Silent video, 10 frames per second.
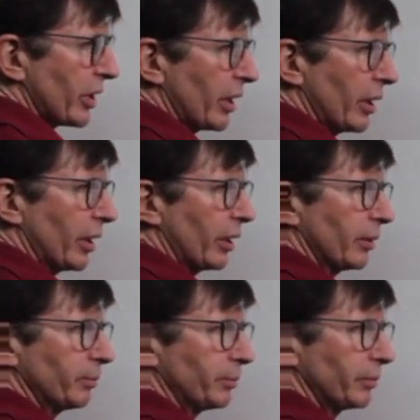
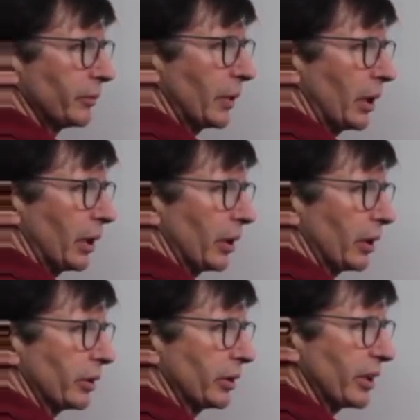to
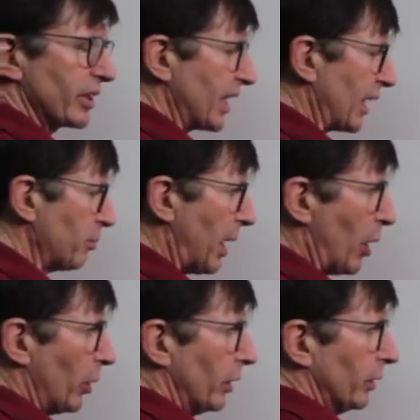the second
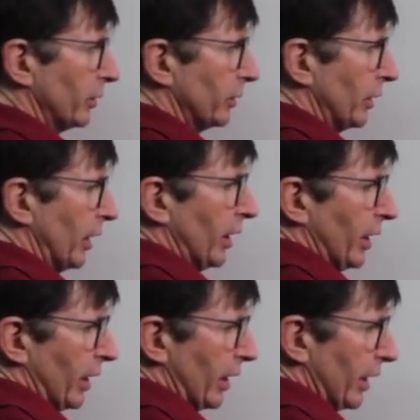power.
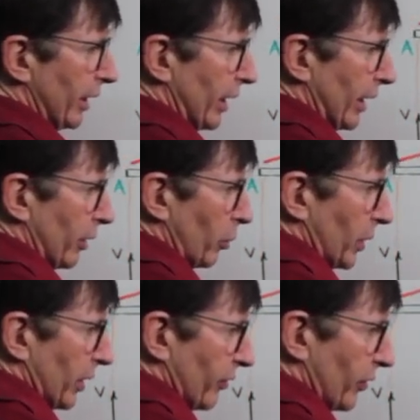And then
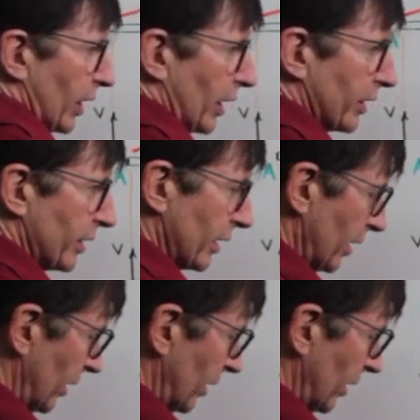we've got